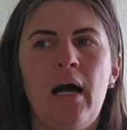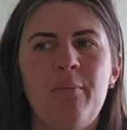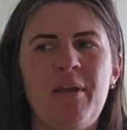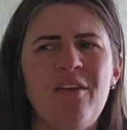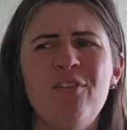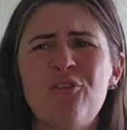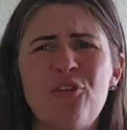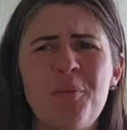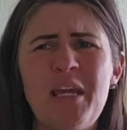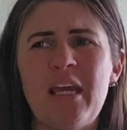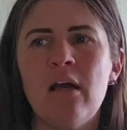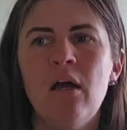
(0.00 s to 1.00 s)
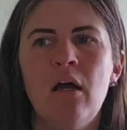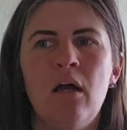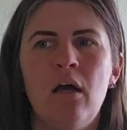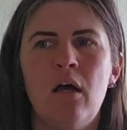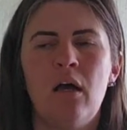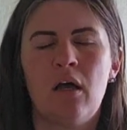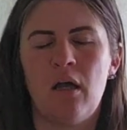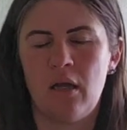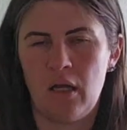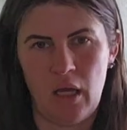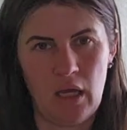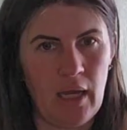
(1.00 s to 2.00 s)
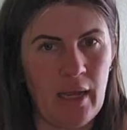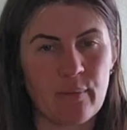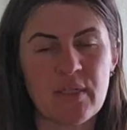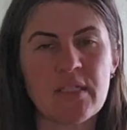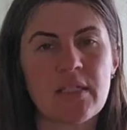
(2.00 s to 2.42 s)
Even for me, I was